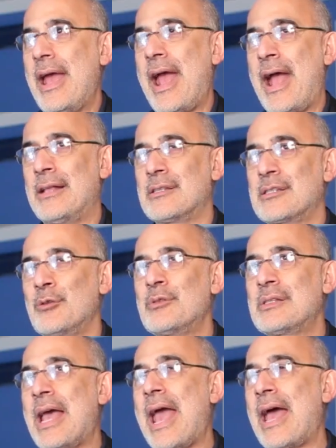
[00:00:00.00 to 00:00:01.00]
And
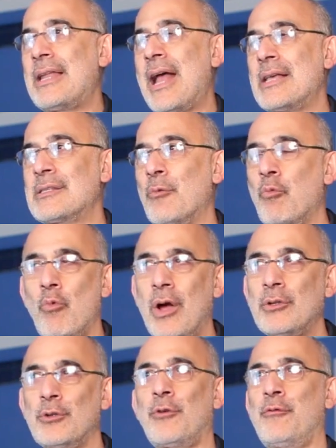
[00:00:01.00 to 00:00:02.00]
Suzanne has a
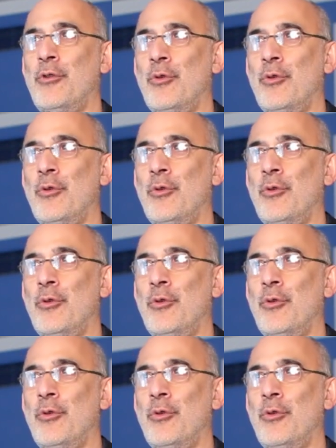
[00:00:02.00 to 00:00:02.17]
wonderful